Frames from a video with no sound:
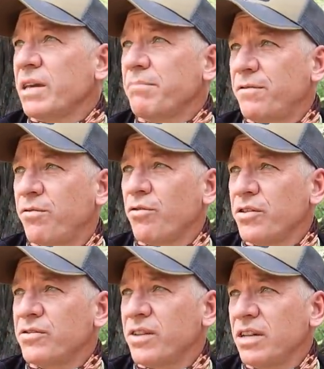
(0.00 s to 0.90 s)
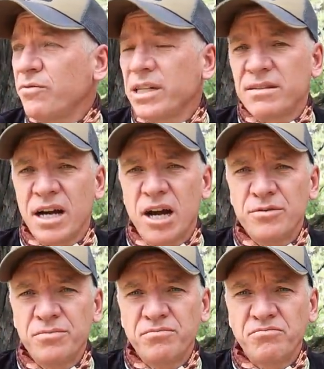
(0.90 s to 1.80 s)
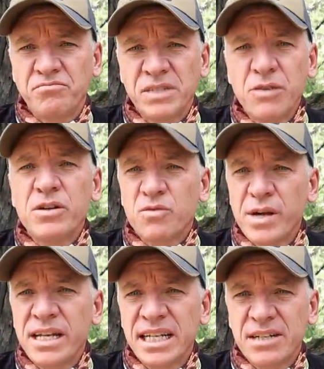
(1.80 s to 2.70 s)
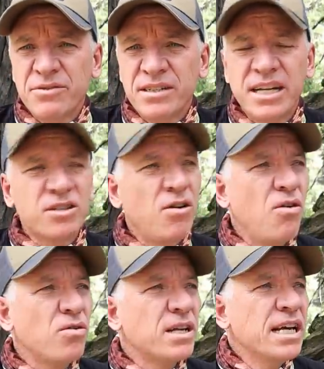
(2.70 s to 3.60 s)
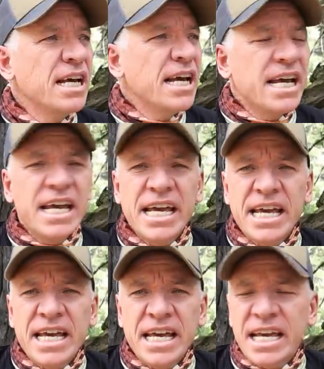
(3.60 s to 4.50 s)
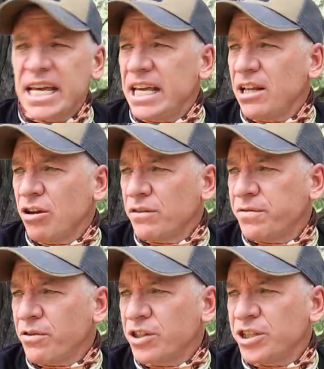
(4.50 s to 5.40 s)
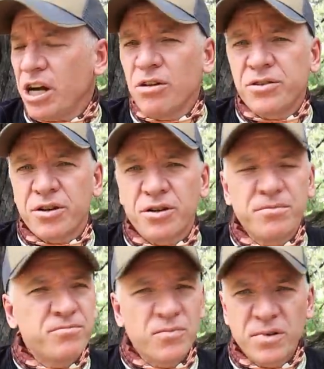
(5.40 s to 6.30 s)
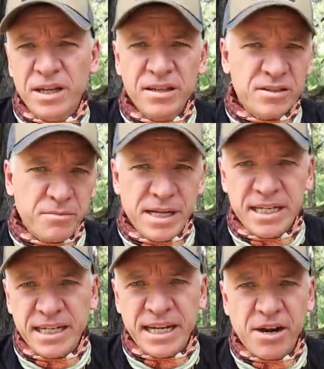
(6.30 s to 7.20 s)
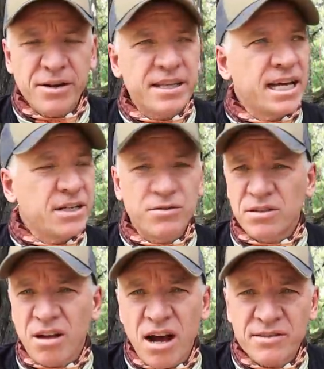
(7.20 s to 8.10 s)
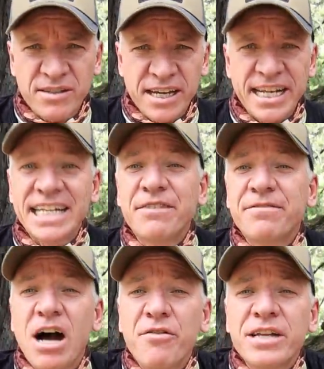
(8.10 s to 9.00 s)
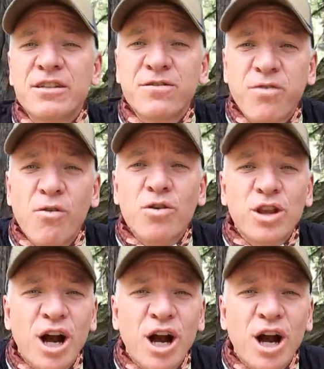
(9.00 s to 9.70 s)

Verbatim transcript: before the sun went down, it was windy and it was getting cold he looked for a shelter in this immediate area that he was lost in, and he found these four